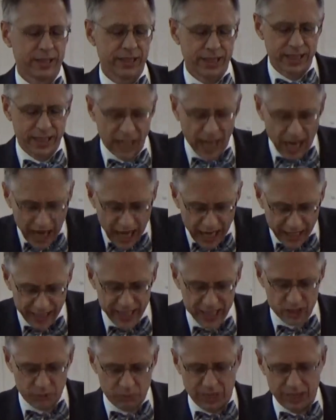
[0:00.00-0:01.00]
God
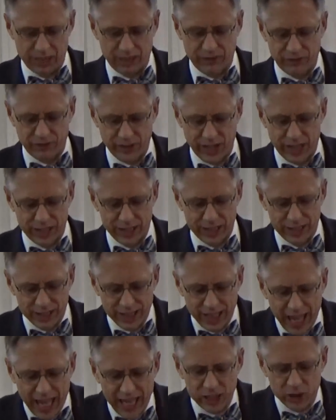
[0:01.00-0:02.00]
has been offended.
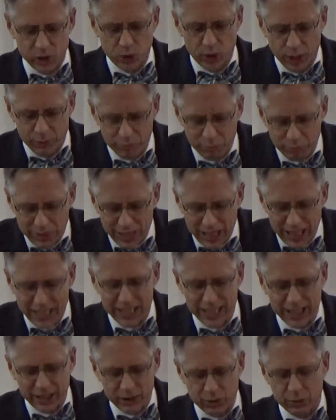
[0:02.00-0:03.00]
Then you
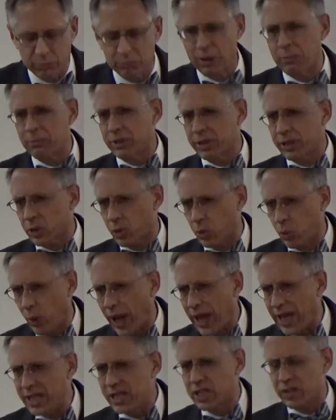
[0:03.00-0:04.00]
immediately remember that the
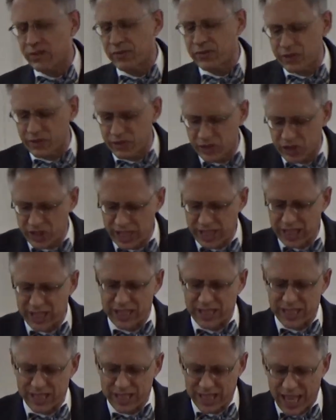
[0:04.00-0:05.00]
wages of sin
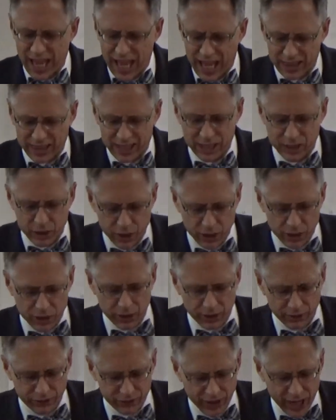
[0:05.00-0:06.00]
is death,
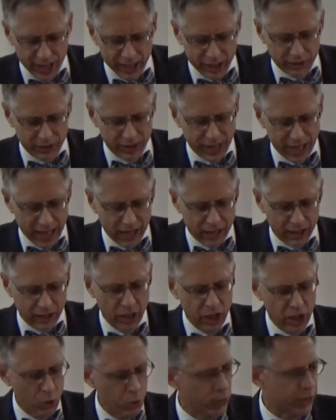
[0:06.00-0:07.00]
eternal fire in hell,
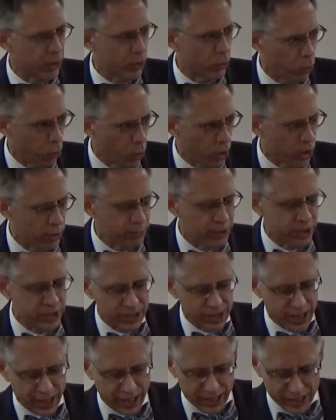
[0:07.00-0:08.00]
where the worm does
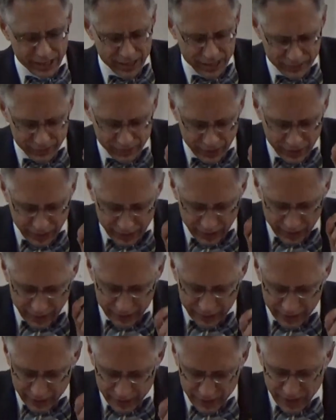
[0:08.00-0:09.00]

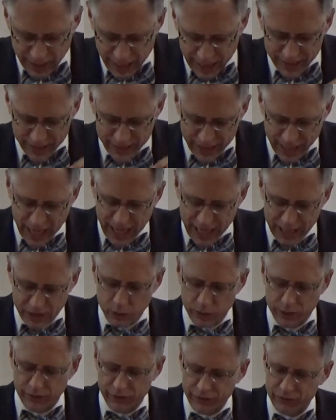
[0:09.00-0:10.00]
not die nor
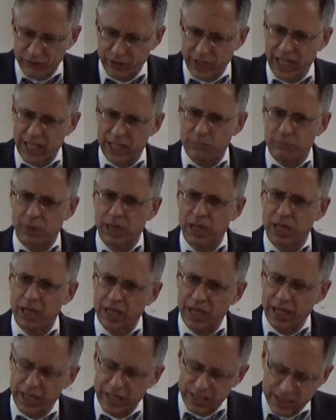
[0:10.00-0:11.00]
the flame
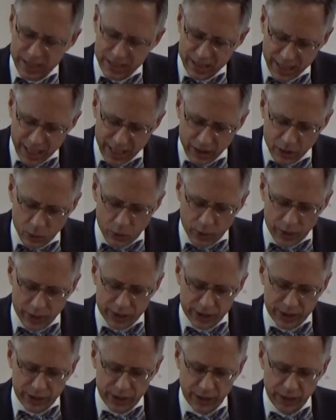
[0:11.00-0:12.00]

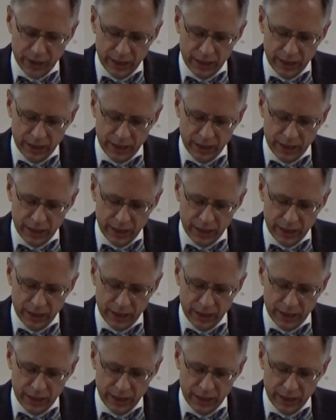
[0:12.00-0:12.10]
extinguish.